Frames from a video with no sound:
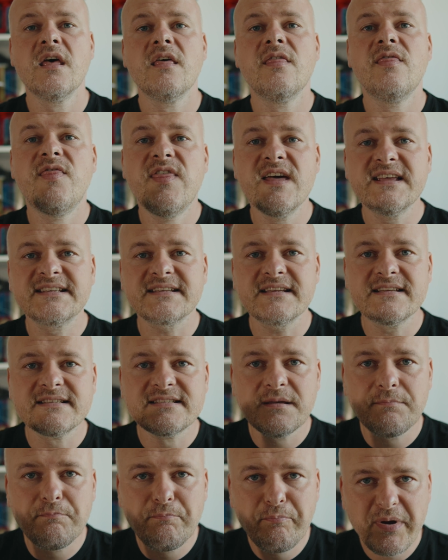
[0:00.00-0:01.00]
This is
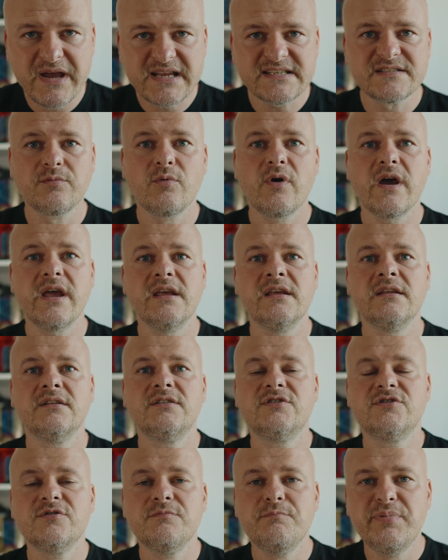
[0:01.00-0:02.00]
the best way
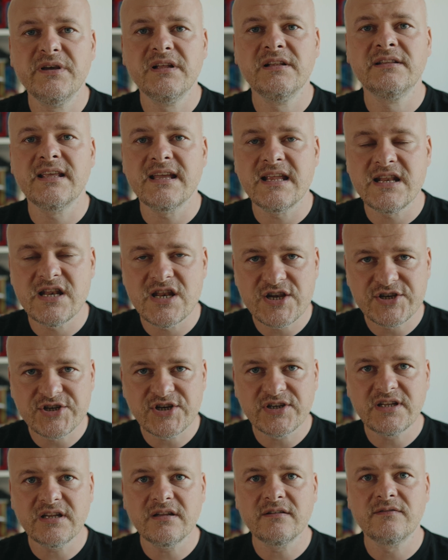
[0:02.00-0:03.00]
to build
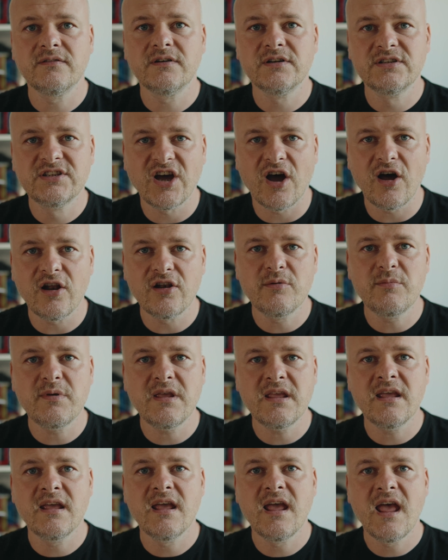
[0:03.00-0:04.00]
initiative,
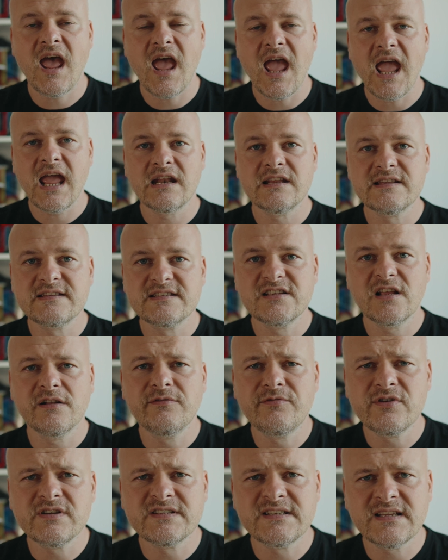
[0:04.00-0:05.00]
autonomy, and a
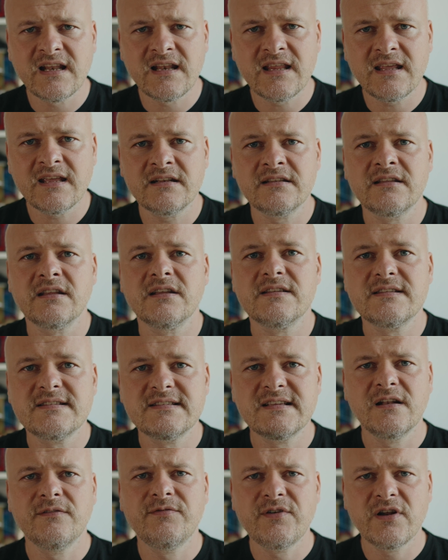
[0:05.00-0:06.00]
self-resilient,
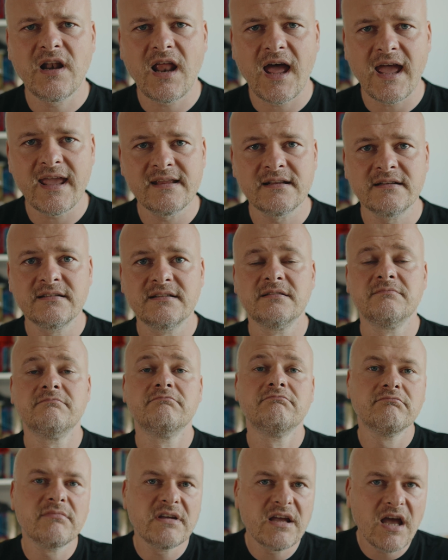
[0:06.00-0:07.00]
self-reliant,
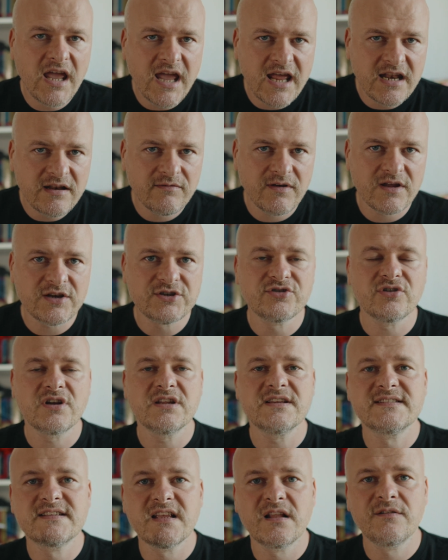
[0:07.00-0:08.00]
and eventually
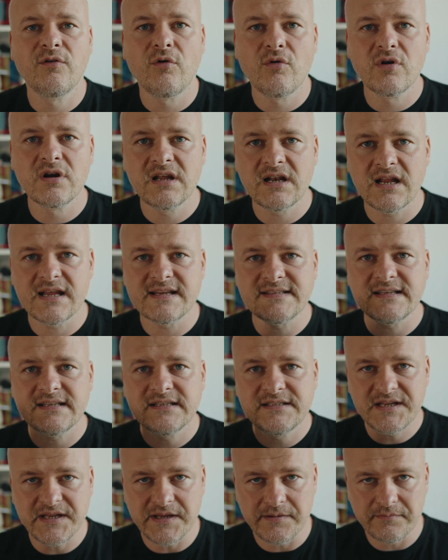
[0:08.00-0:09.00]
self-organizing
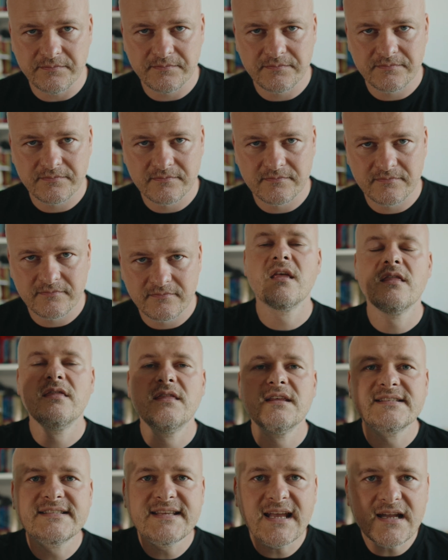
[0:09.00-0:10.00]
team.
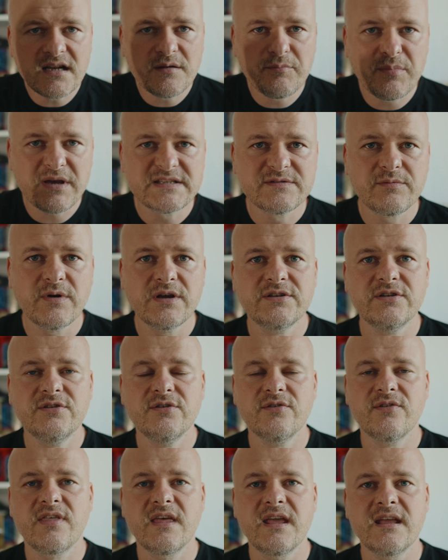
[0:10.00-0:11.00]
The second best way to
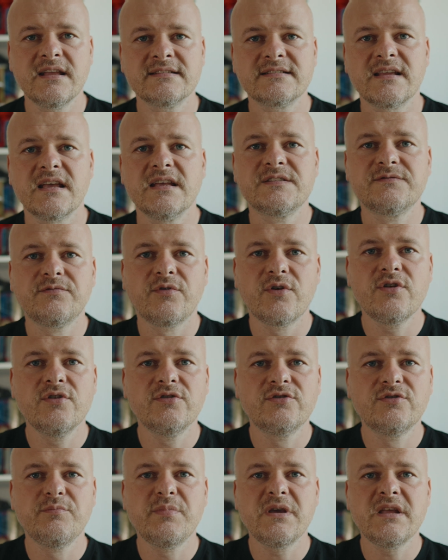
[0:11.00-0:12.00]
do things is for you
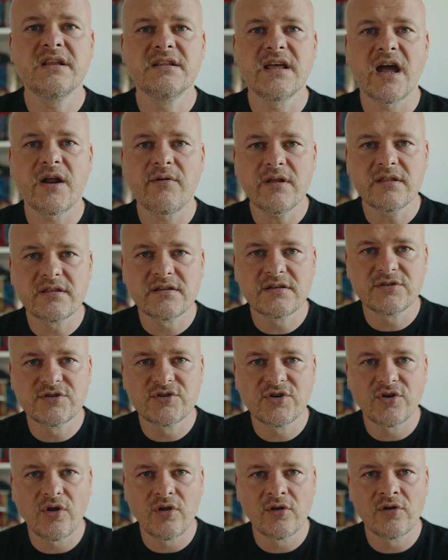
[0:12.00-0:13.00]
to be in direct
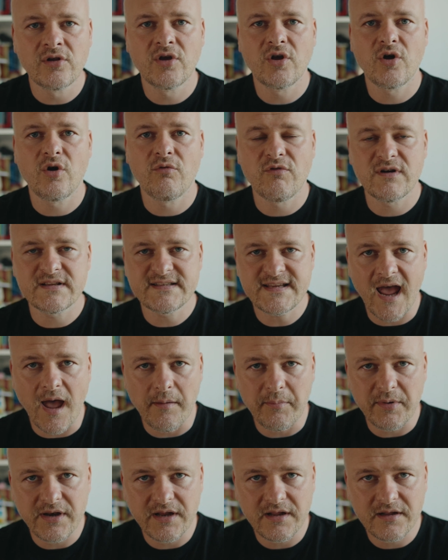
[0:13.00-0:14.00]
control of what's
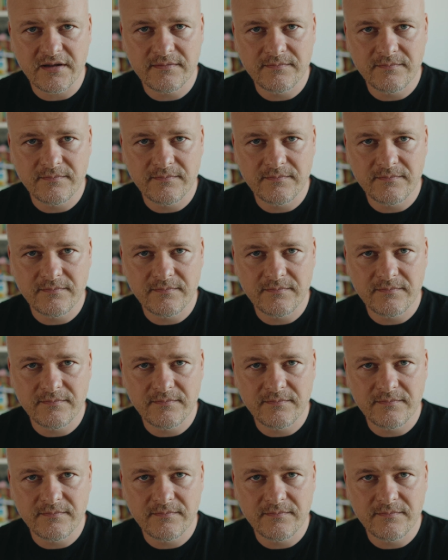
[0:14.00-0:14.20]
happening.